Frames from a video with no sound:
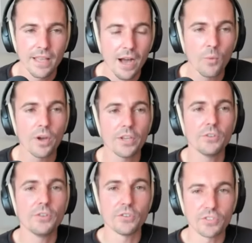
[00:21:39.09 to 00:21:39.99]
I want
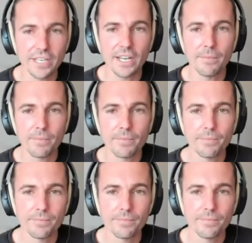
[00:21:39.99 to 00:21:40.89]
you to sit up,
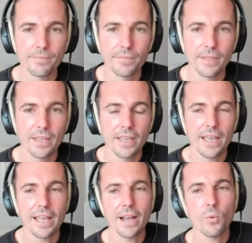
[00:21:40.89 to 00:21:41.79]

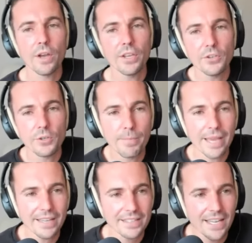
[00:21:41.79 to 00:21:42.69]
and I want you to
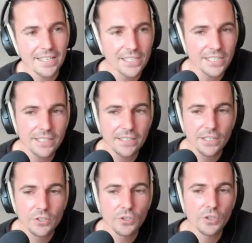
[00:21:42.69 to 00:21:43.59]
pay attention
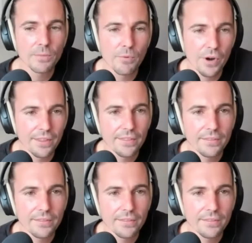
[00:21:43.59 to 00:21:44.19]
to your breath.